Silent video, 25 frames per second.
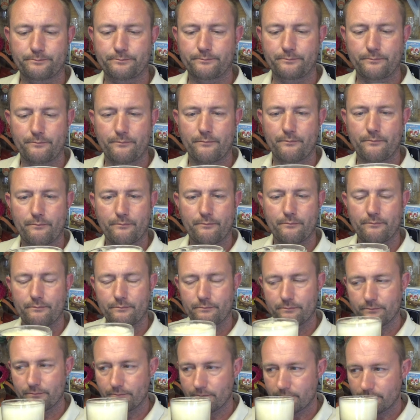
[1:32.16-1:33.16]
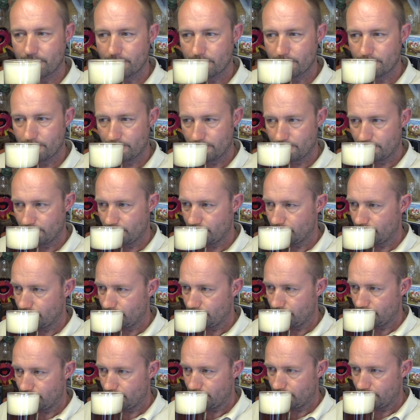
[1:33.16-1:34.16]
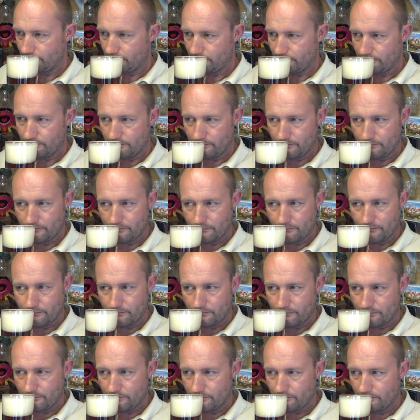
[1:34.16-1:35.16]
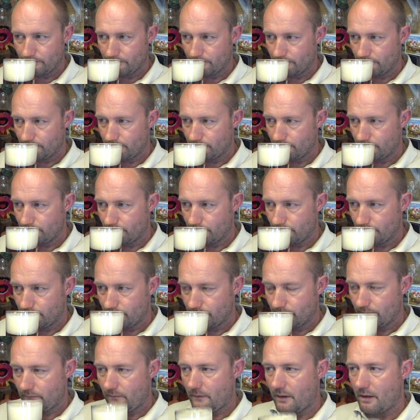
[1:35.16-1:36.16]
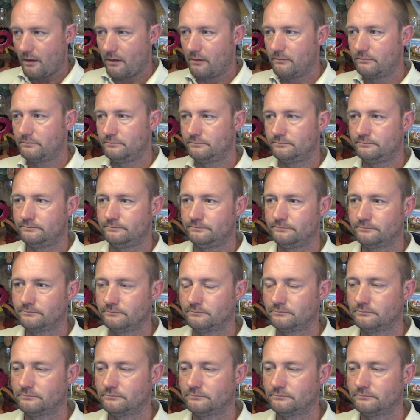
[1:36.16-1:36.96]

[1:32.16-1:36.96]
No one is speaking in this clip.